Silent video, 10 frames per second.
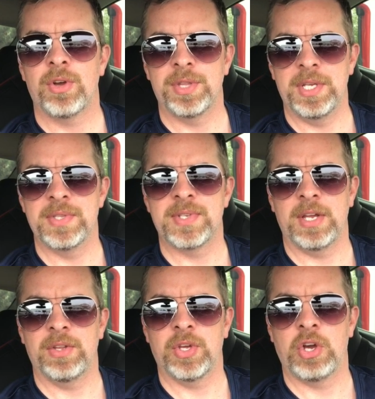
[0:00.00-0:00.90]
on the
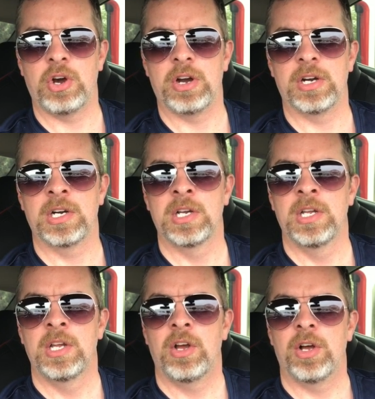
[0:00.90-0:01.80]
inside of the car
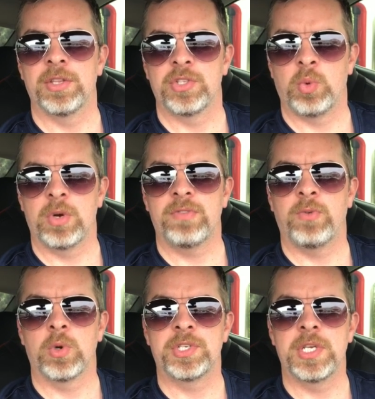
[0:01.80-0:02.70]
on the
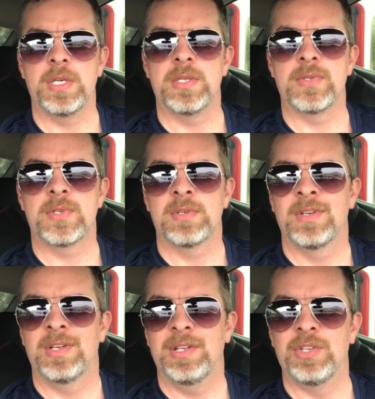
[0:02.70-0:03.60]
2014s
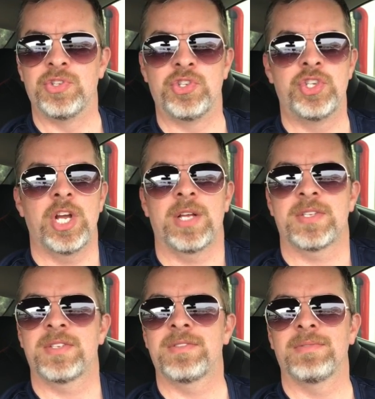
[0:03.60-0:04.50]
is
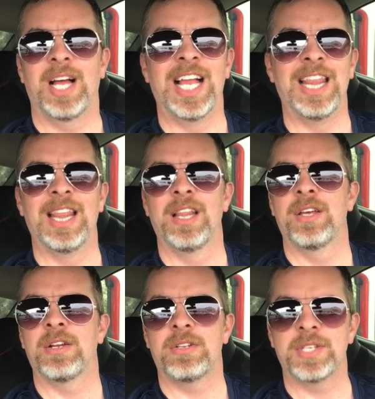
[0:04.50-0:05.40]
just a
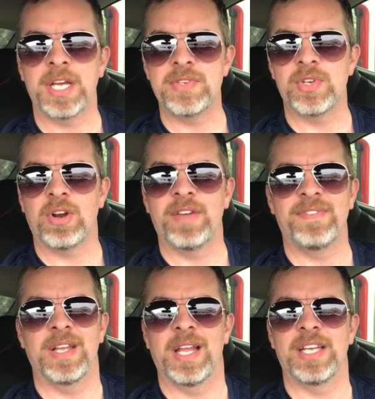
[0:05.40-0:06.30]
little nicer. I
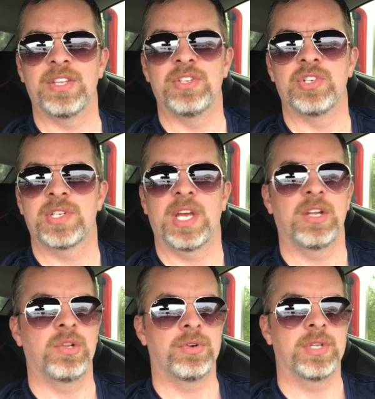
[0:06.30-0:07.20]
feel like they just kind
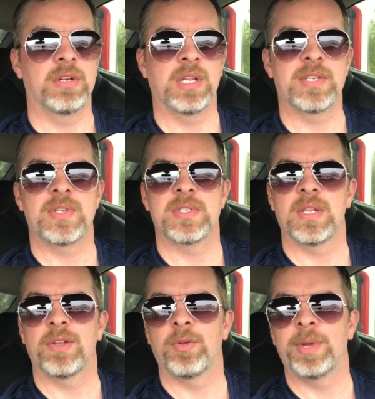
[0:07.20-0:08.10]
of learned their lessons a
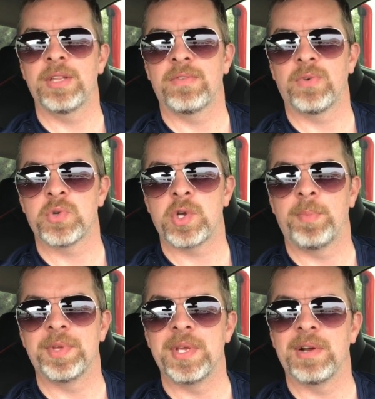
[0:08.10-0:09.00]
little bit in the first
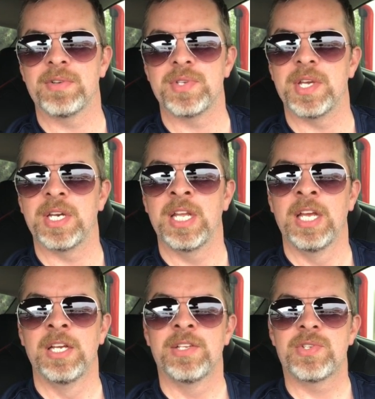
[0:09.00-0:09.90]
couple years. And
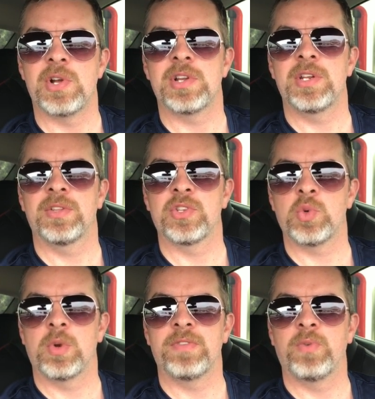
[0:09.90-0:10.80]
starting at the
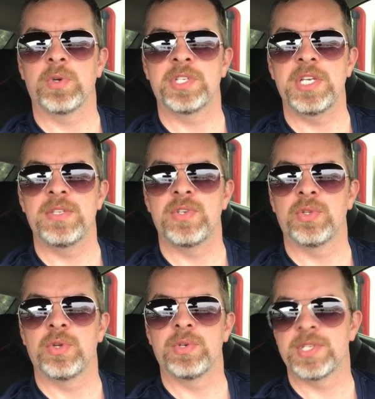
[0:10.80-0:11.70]
2014s,
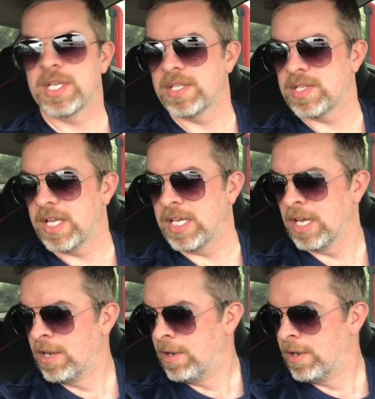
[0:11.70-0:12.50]
you'll notice things like